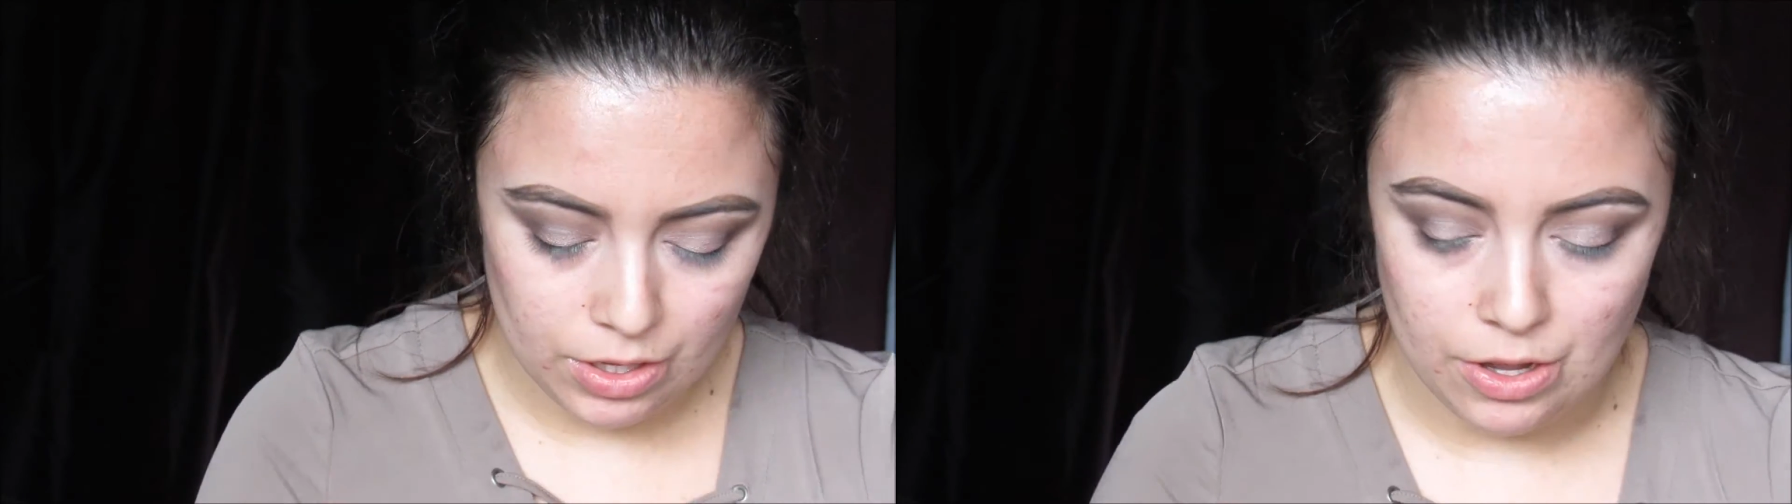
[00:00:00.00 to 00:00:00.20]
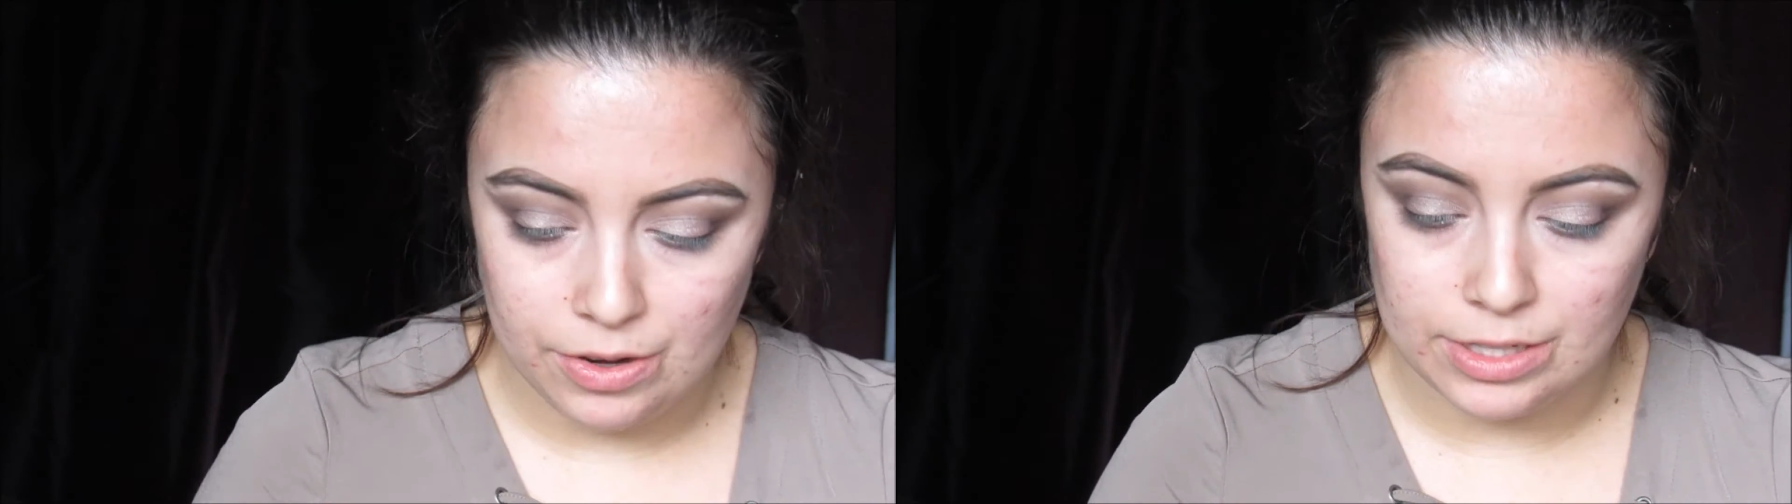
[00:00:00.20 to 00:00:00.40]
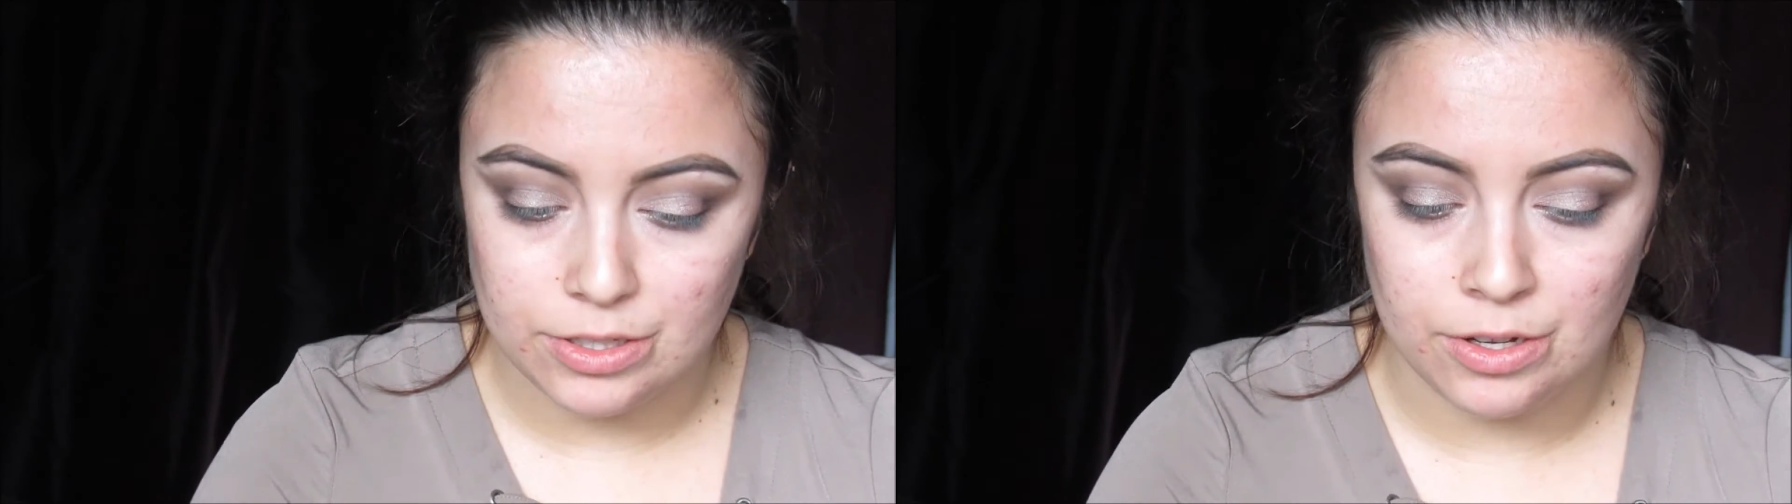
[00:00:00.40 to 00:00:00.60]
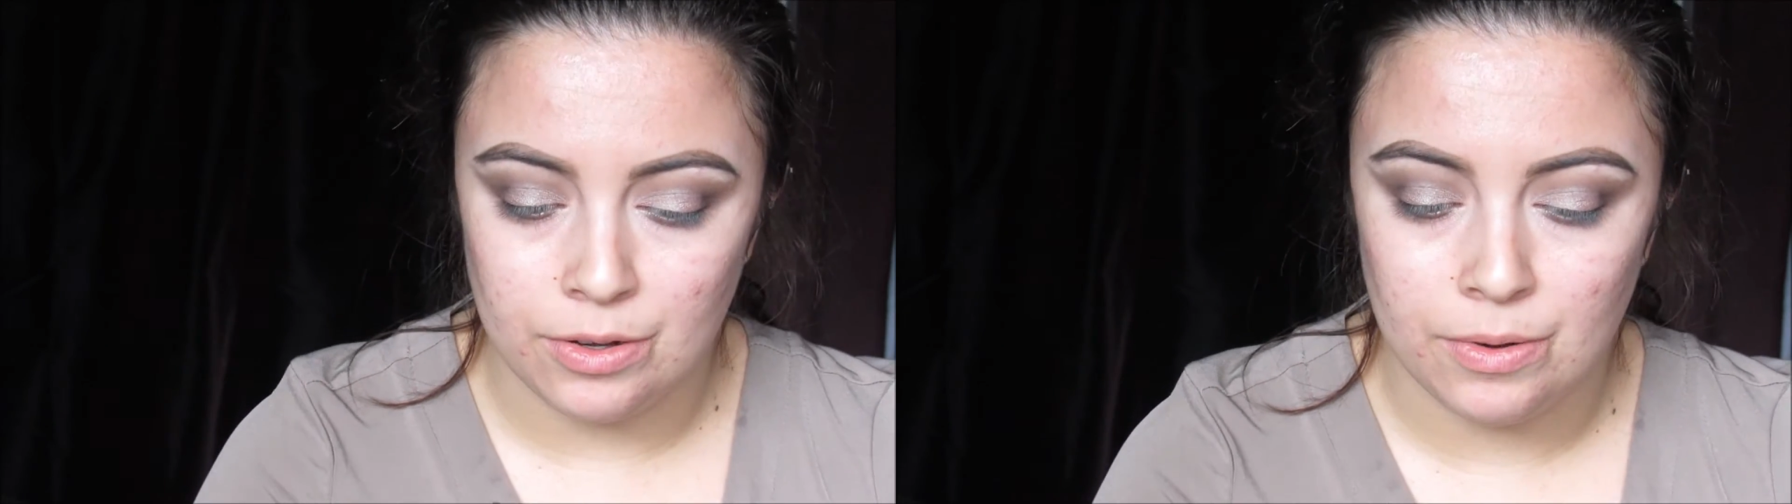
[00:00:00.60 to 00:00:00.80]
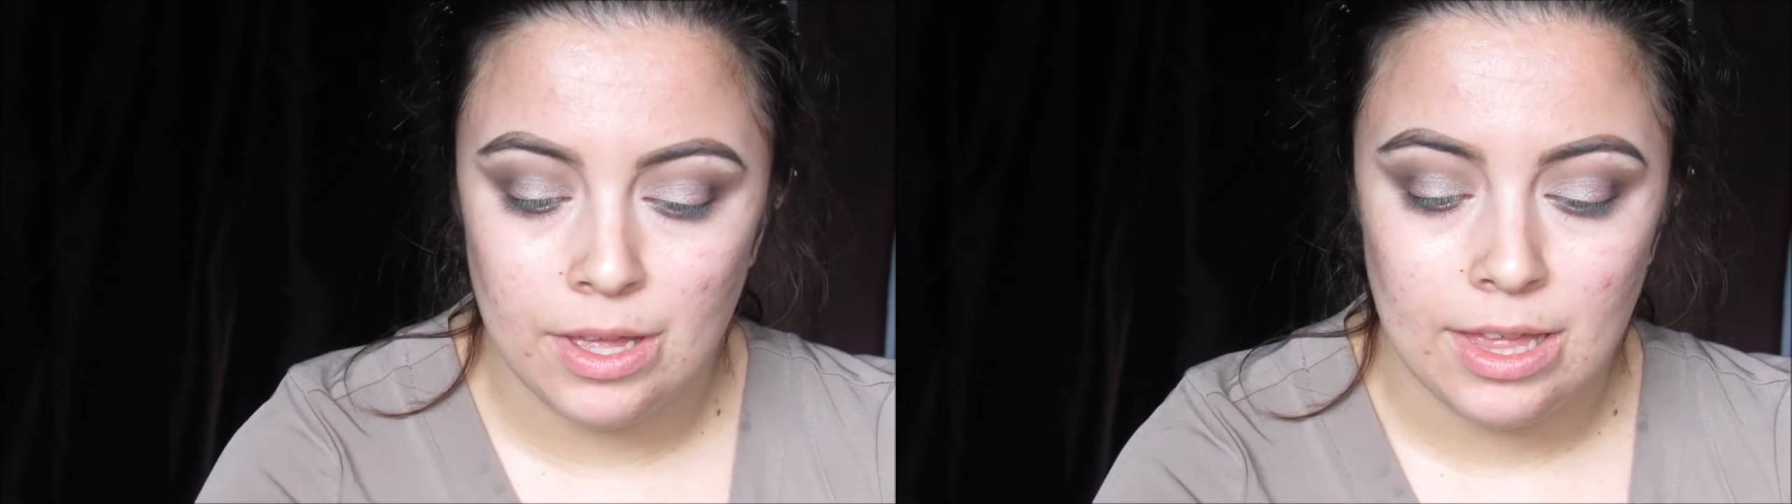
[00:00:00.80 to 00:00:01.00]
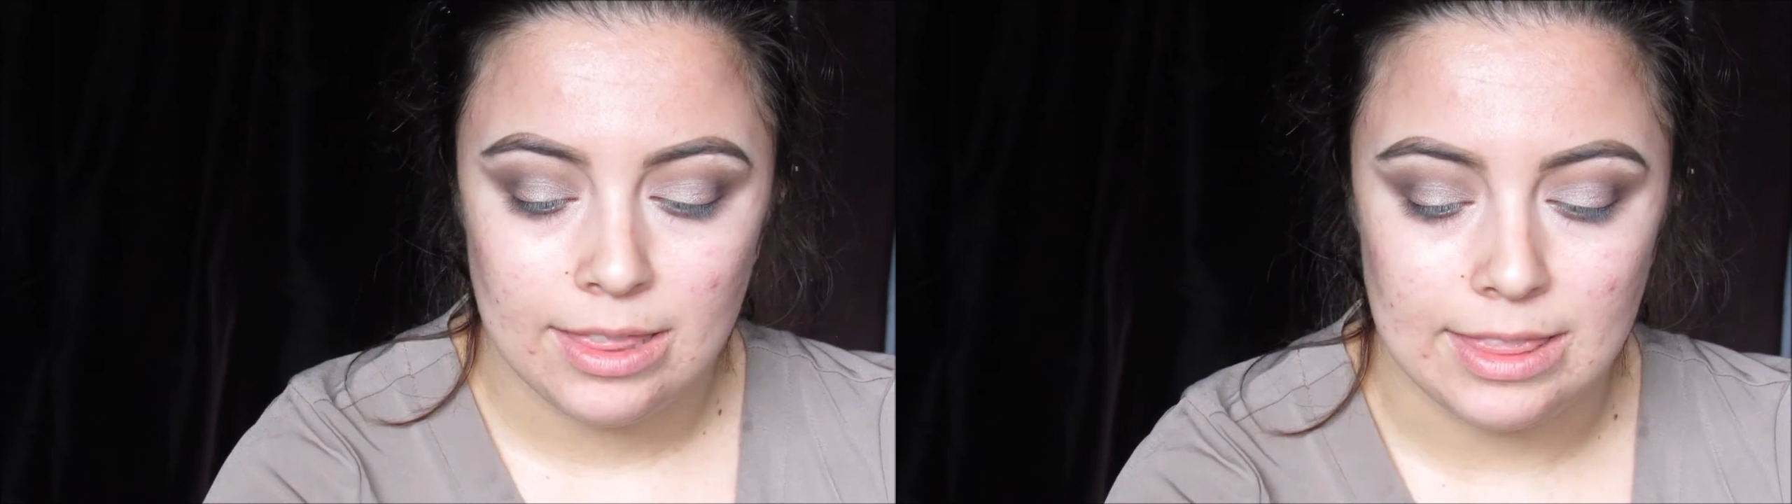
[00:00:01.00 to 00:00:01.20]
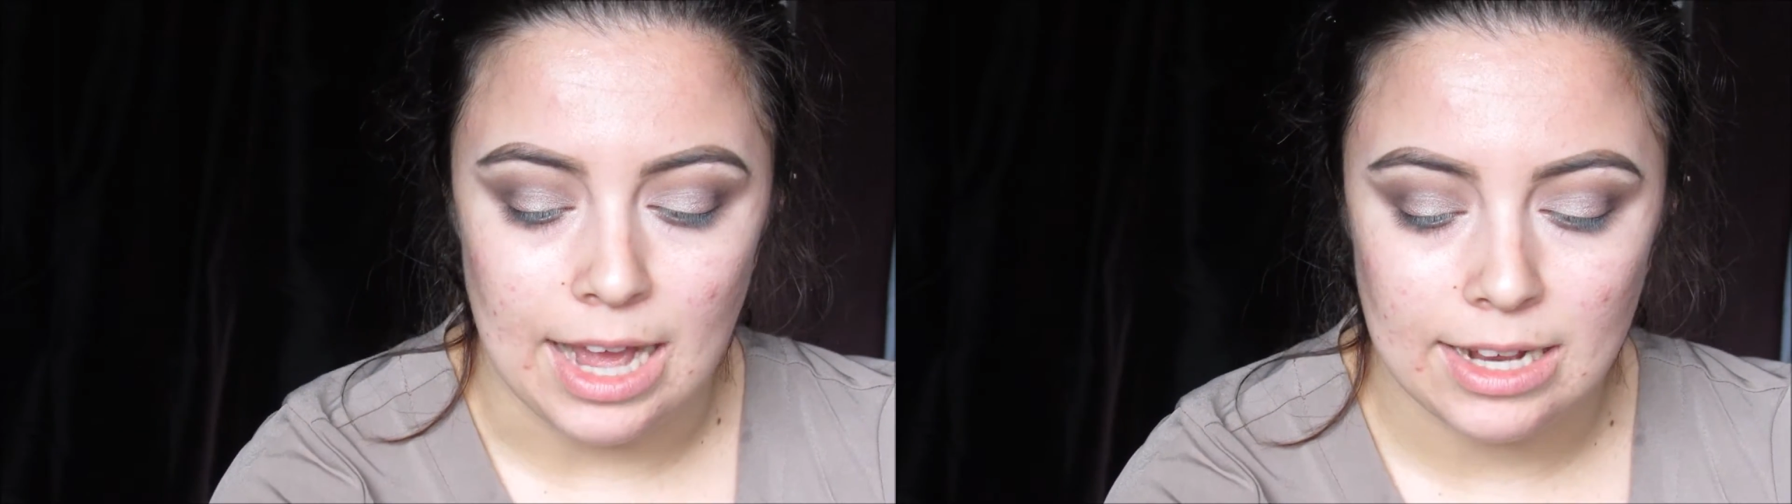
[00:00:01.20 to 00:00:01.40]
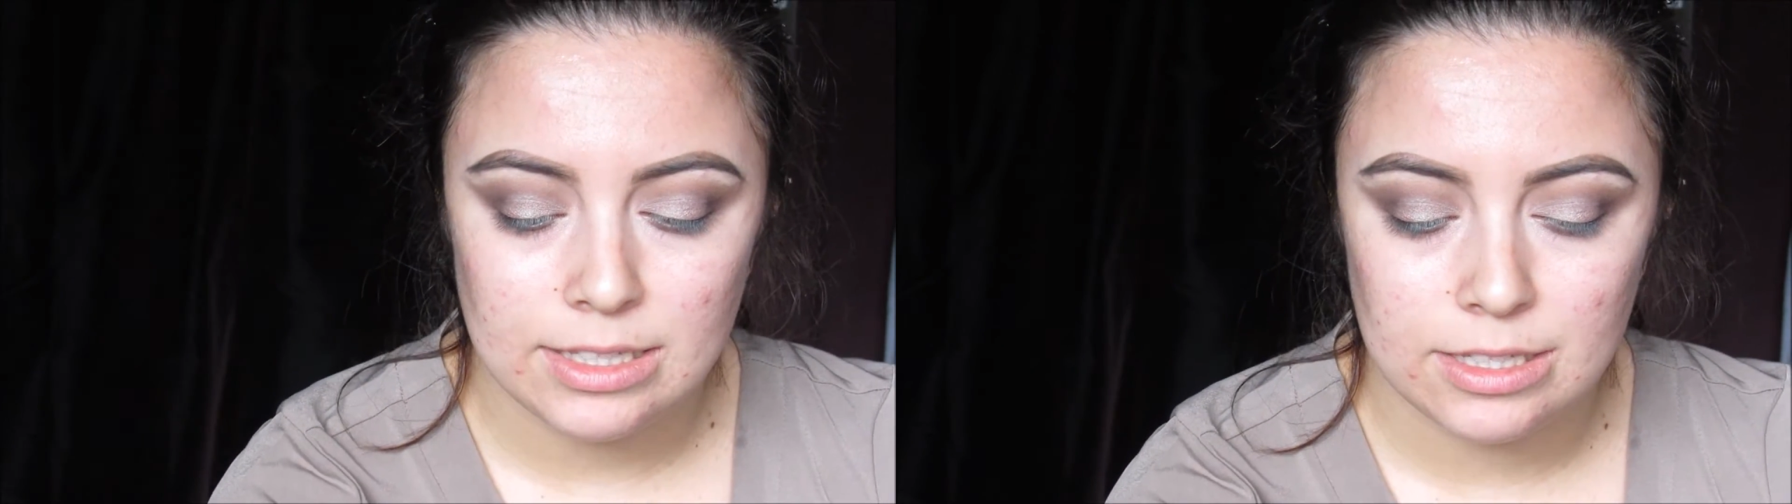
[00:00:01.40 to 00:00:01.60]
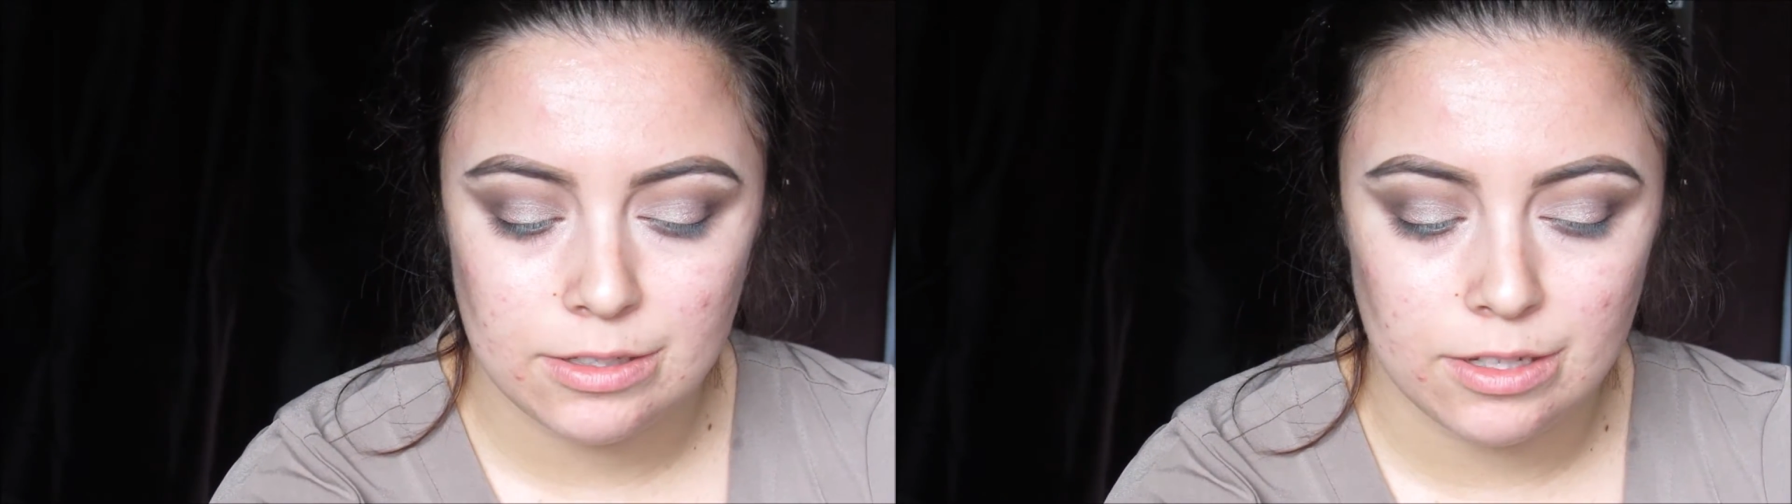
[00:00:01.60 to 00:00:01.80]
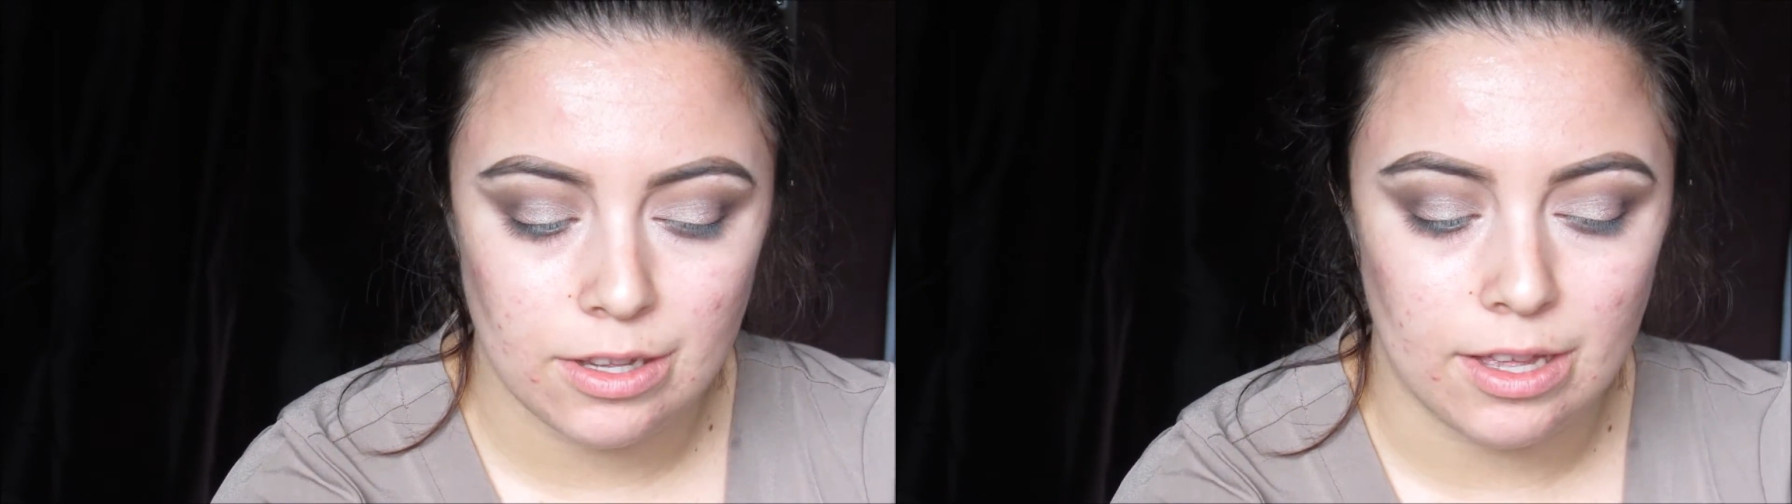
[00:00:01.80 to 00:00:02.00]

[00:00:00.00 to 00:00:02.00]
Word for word: Okay, so that's